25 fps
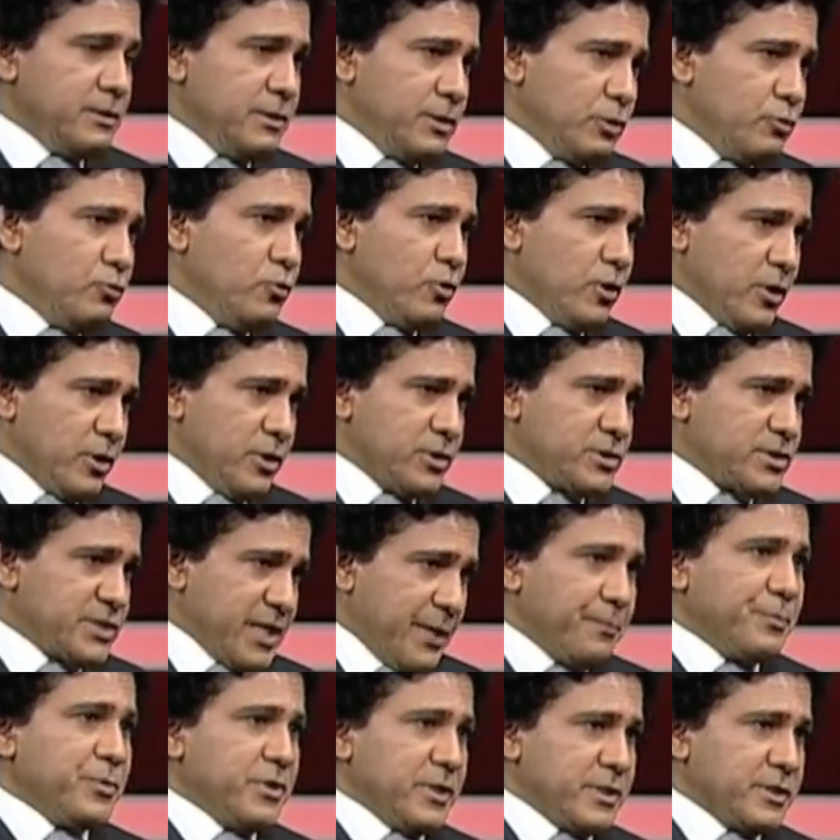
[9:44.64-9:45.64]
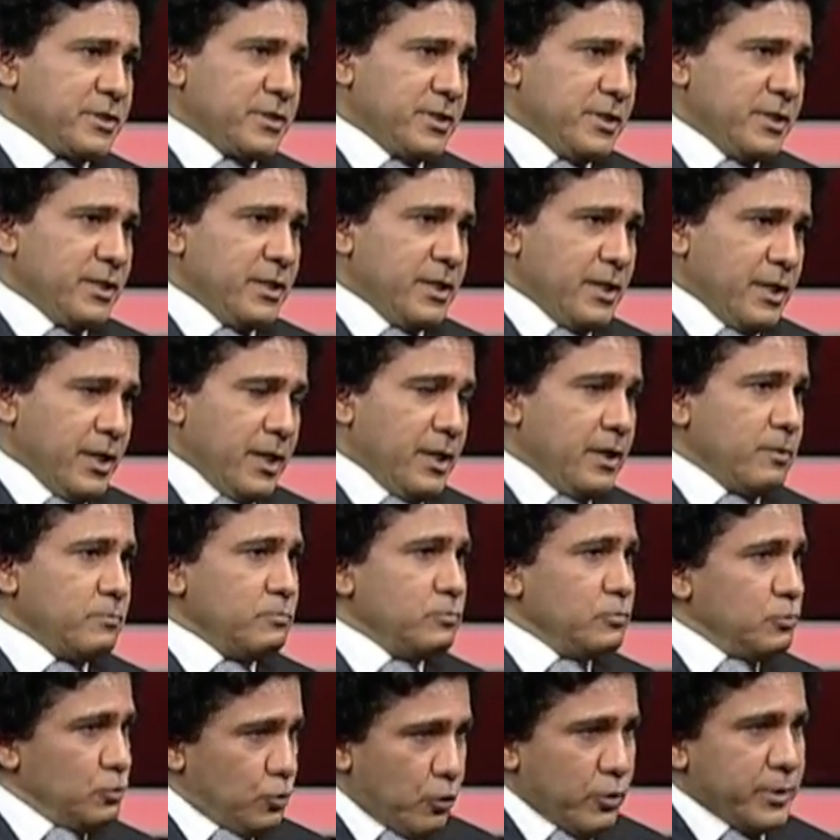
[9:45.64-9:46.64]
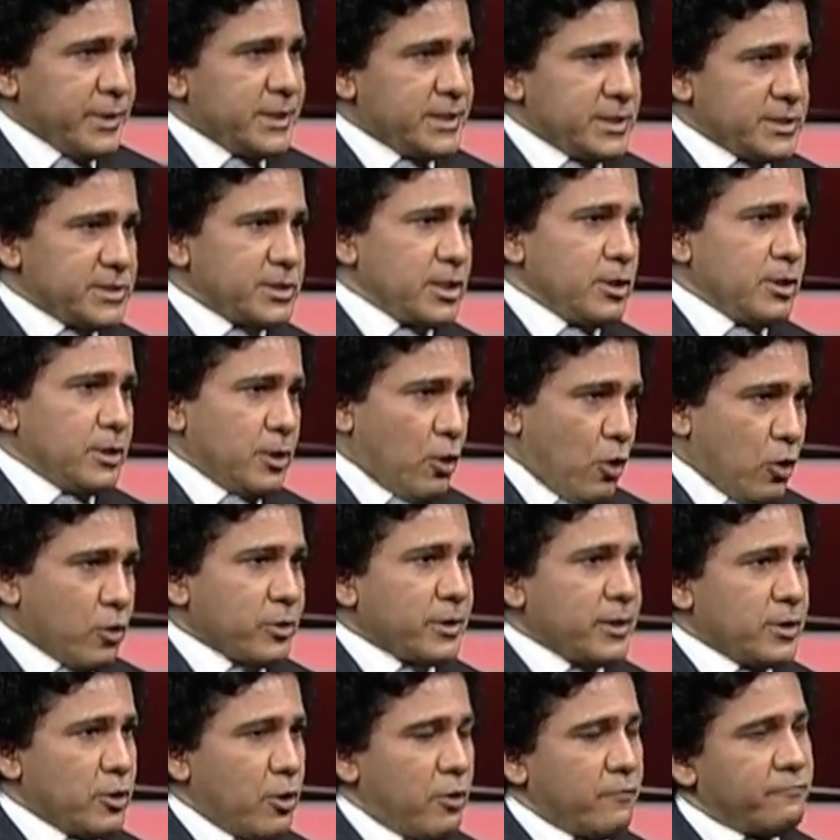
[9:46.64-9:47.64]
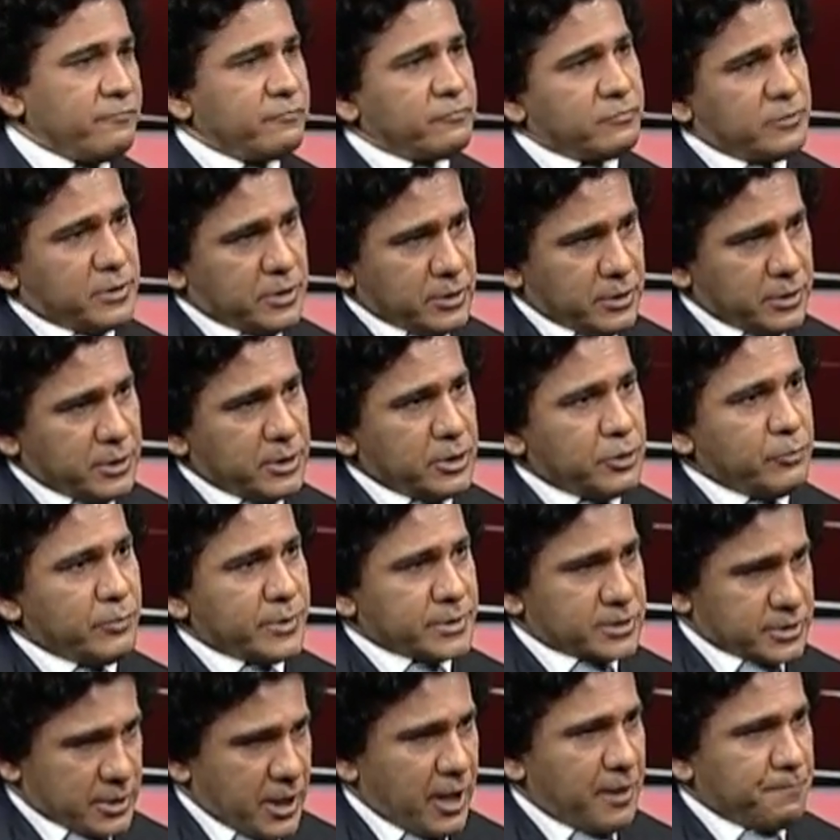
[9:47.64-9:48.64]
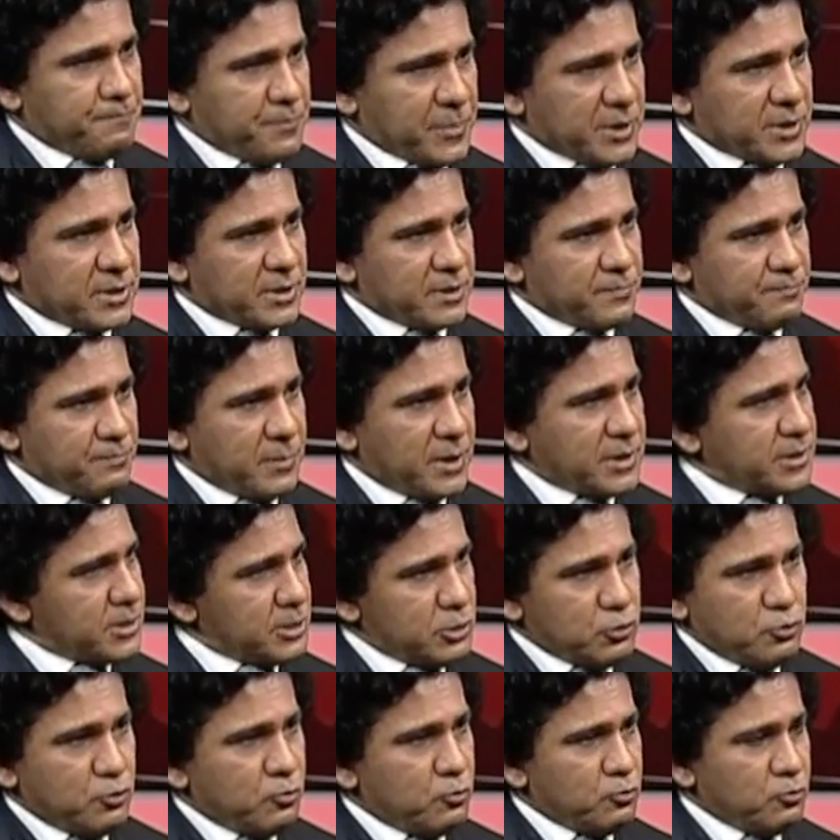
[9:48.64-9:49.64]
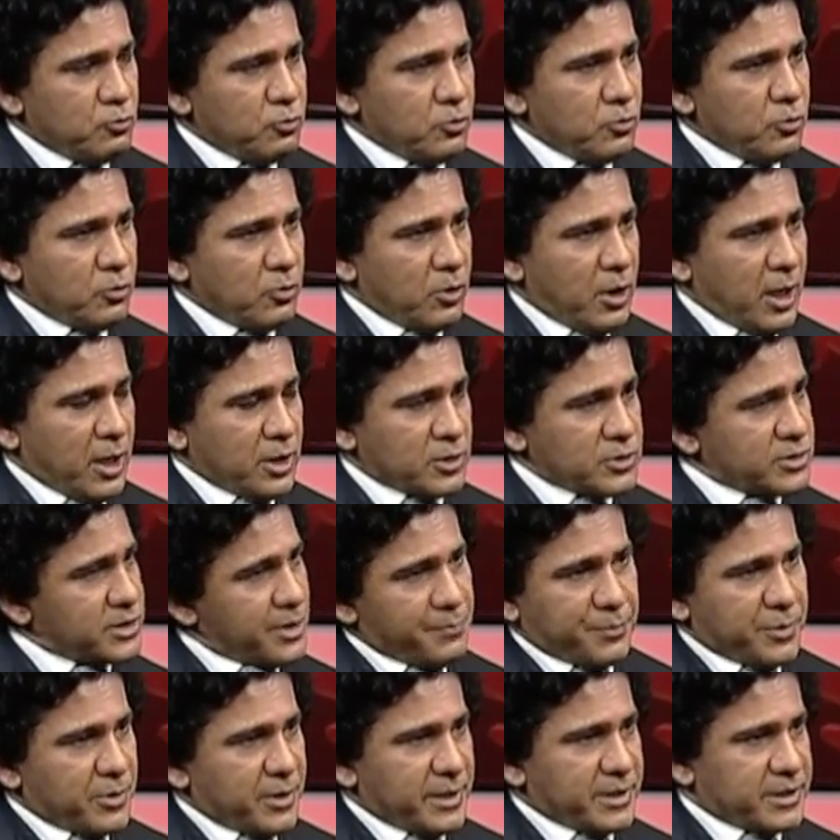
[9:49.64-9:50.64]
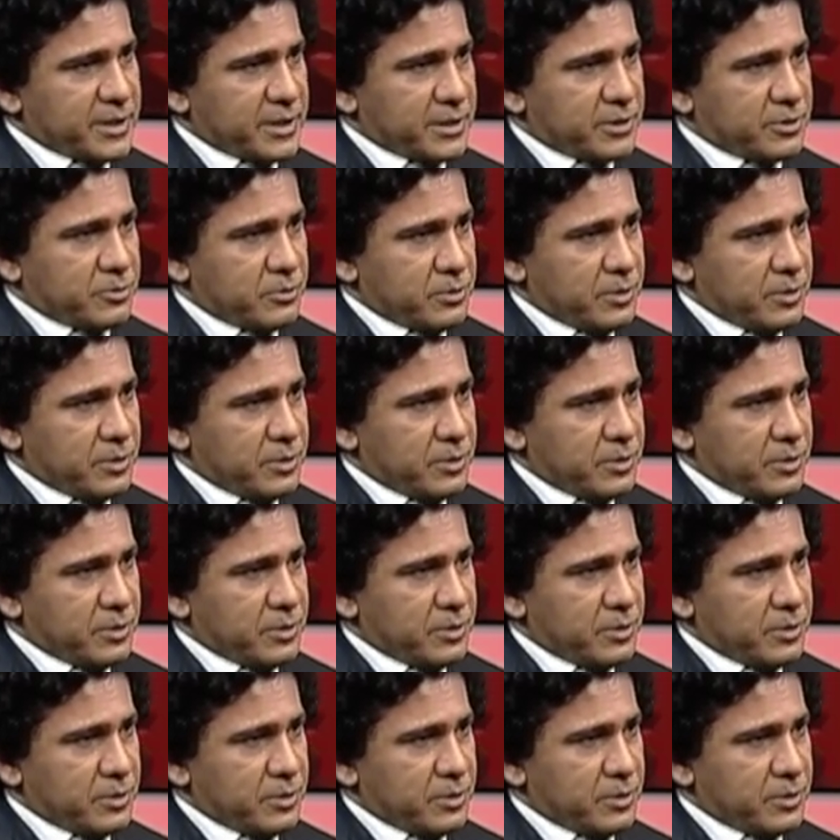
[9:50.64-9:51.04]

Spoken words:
you are separate, though it is an organ of the U.S. government, but you are separated